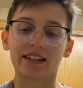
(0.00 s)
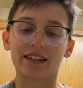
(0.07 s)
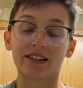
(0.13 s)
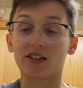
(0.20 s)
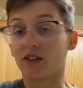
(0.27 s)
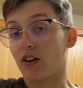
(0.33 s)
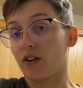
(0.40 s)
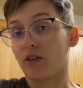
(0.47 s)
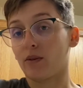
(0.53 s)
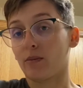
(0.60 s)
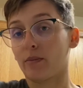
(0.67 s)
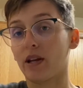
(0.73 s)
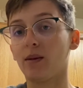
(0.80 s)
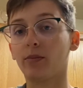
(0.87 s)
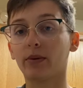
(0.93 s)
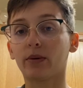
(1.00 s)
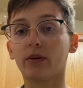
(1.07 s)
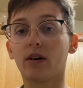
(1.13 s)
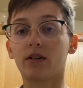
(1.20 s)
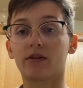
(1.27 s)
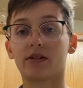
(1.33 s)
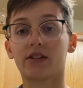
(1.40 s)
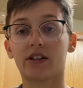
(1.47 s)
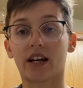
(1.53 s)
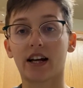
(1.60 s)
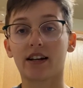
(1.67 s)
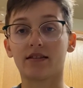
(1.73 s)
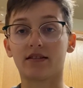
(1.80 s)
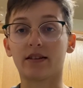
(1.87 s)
So people understand